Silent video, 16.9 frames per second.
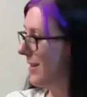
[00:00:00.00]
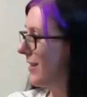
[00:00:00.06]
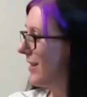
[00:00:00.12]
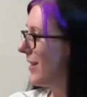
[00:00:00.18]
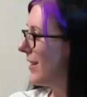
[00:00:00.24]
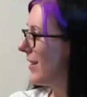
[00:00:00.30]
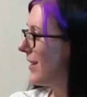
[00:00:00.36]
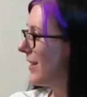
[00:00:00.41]

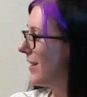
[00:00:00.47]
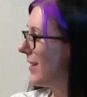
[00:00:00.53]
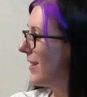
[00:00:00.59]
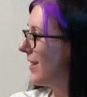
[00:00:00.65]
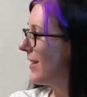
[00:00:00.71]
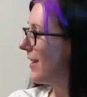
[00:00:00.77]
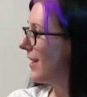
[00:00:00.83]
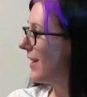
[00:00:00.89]

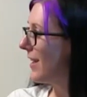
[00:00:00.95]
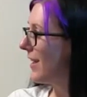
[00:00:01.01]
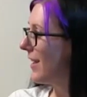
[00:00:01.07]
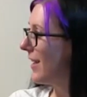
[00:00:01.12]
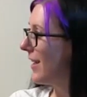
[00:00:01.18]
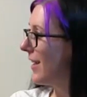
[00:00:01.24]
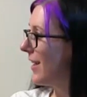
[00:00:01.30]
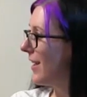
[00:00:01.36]

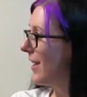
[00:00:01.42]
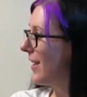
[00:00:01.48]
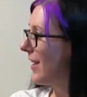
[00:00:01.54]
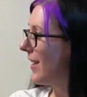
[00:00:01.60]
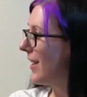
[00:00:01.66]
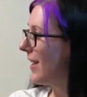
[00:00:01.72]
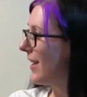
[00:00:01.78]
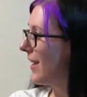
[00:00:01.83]

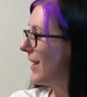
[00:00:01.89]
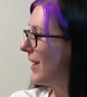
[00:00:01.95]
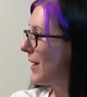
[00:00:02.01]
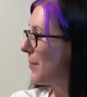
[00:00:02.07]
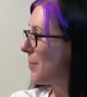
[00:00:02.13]
(not speaking)